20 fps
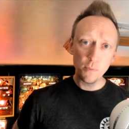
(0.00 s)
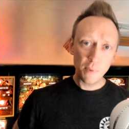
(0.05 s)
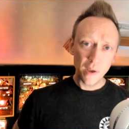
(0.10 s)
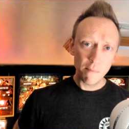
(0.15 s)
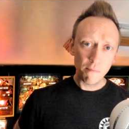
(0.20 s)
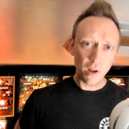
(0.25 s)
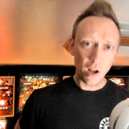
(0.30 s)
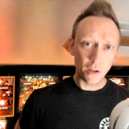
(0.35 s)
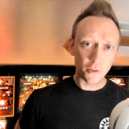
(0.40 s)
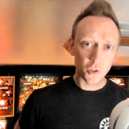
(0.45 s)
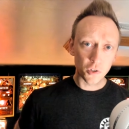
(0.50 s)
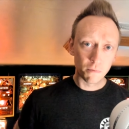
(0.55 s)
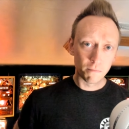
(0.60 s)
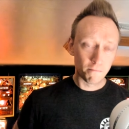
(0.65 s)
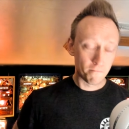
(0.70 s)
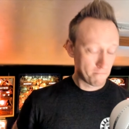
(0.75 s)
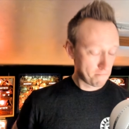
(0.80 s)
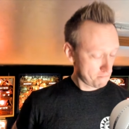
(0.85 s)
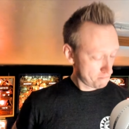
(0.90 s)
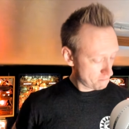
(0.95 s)
pinballs.
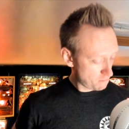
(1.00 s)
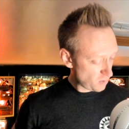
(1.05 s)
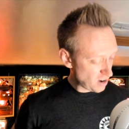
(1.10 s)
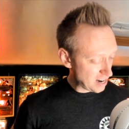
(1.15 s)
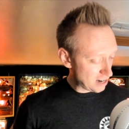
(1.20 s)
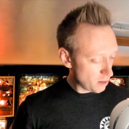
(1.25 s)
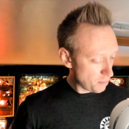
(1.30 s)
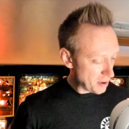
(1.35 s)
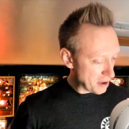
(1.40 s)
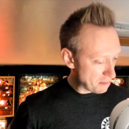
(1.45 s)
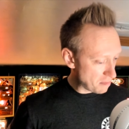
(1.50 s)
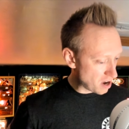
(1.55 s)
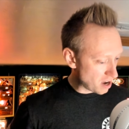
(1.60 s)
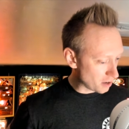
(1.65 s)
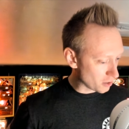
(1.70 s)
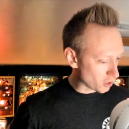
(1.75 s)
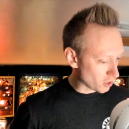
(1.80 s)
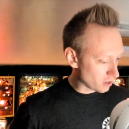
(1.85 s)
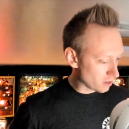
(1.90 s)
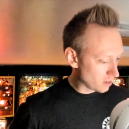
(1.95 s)
Brand new
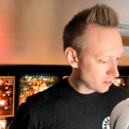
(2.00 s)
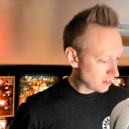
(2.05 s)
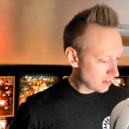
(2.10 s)
pinballs.